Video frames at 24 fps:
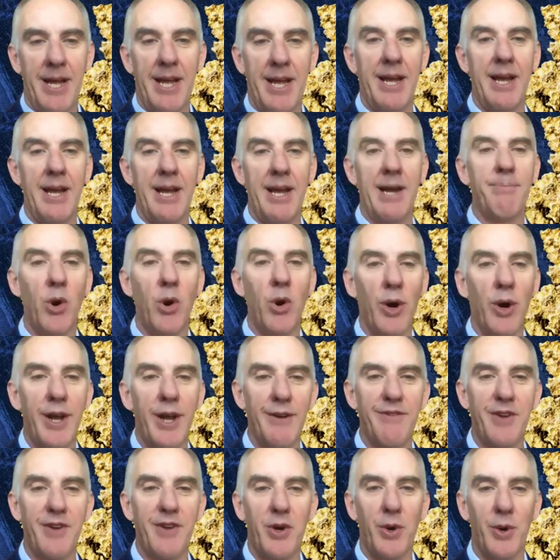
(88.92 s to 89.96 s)
buoyed,
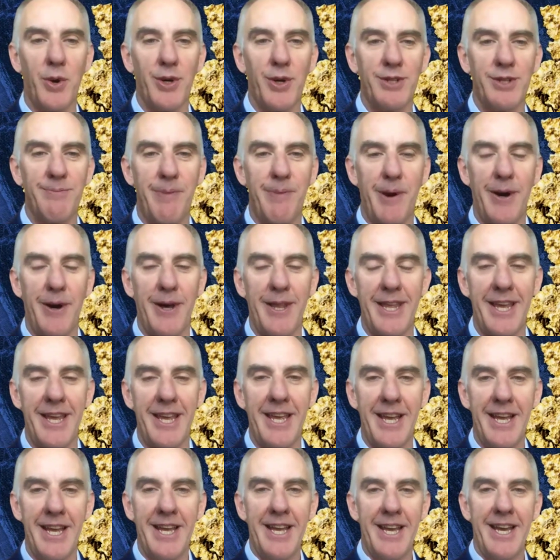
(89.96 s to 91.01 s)
of course, by
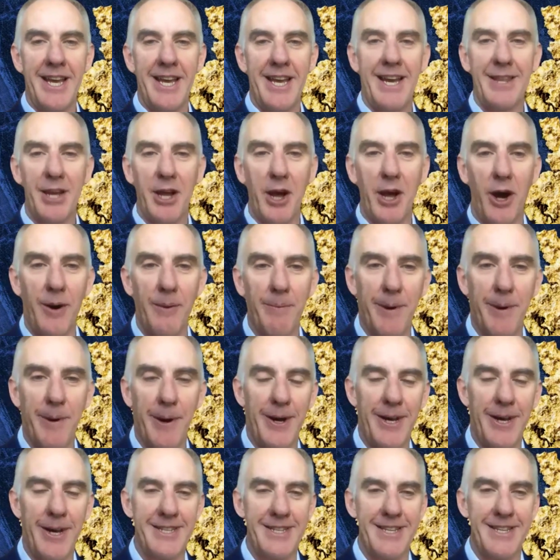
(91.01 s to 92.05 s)
the gold
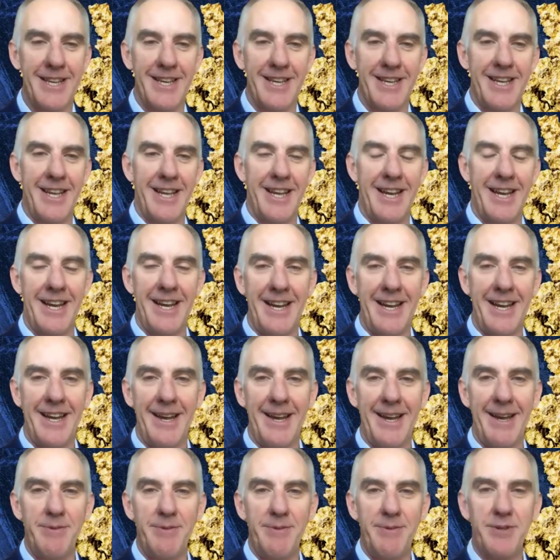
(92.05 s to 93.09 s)
price
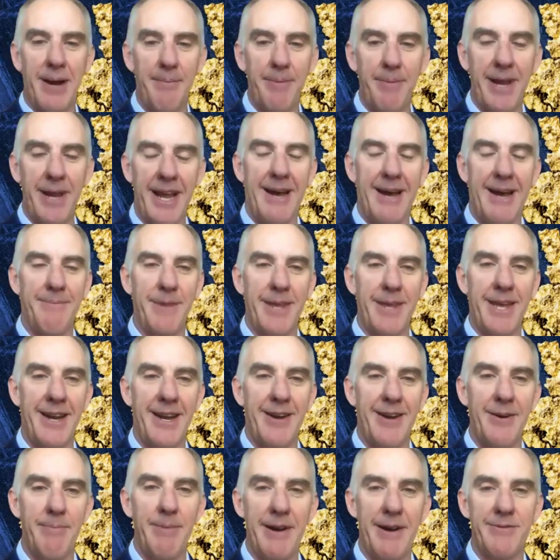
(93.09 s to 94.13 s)
jumping up
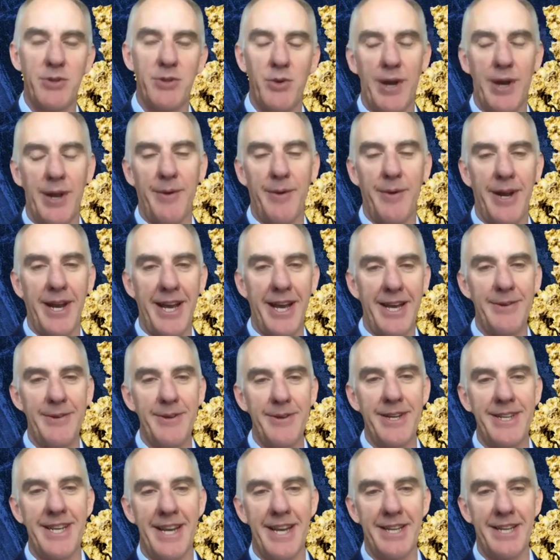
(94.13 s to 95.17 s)
there above
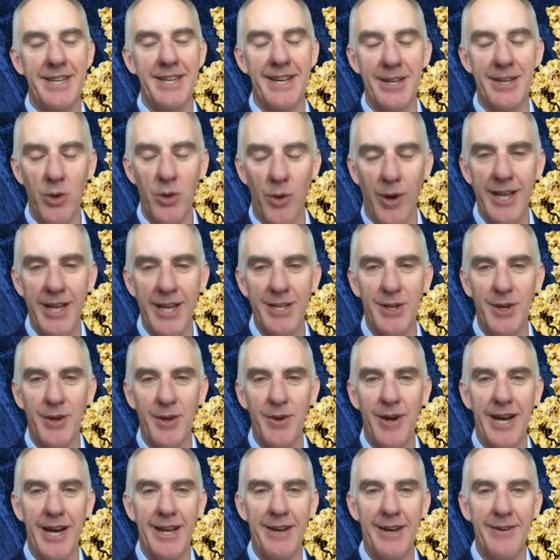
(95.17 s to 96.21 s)
2,100, touching
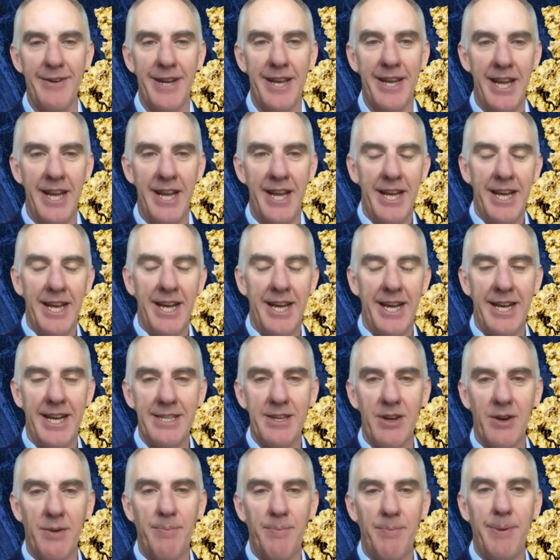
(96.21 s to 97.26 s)
2,200.
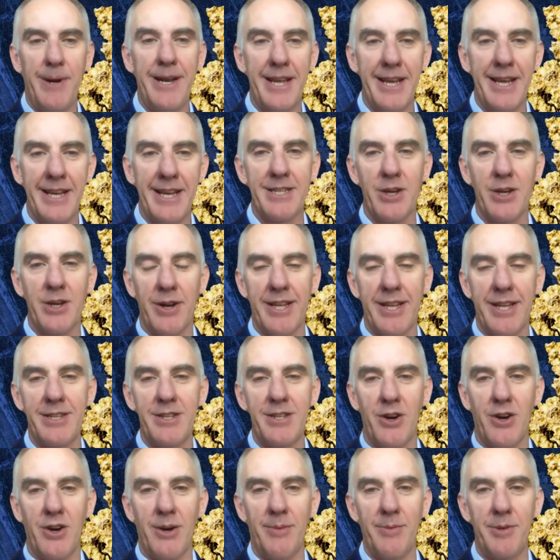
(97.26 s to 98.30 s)
So pretty exciting
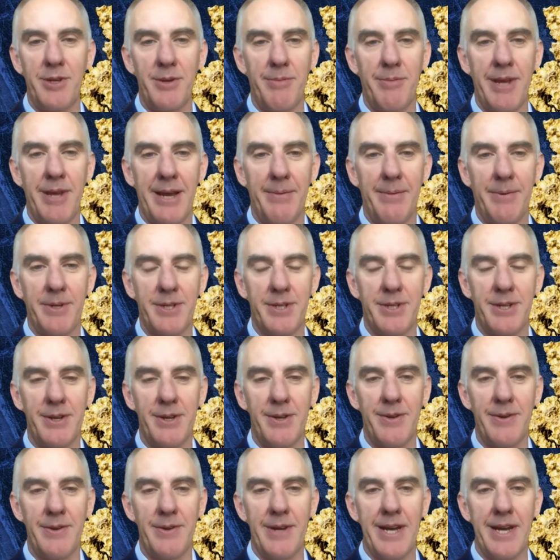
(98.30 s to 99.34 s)
time to be able
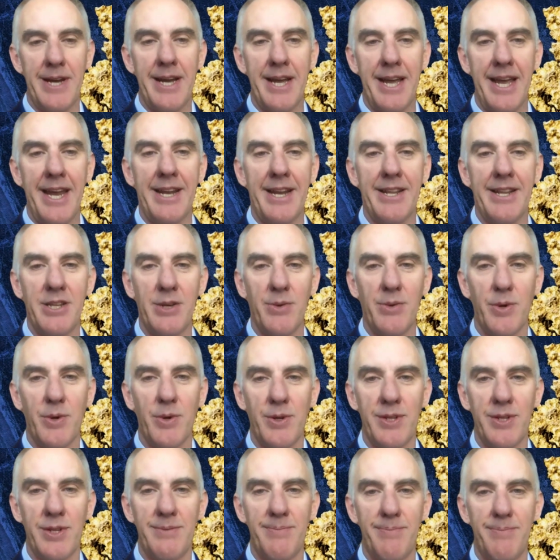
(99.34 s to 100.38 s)
to heading
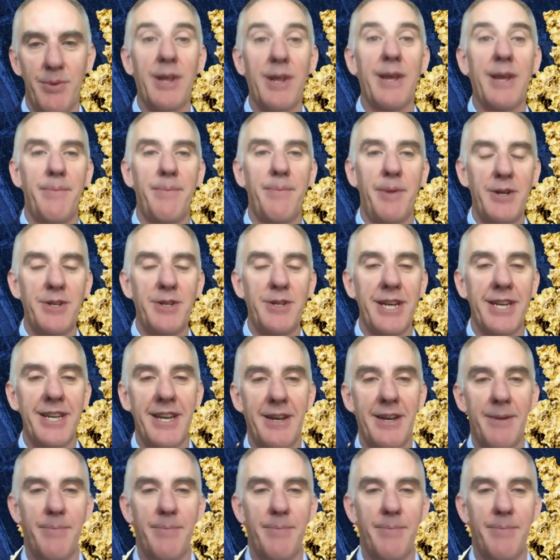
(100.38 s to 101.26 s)
towards putting a project into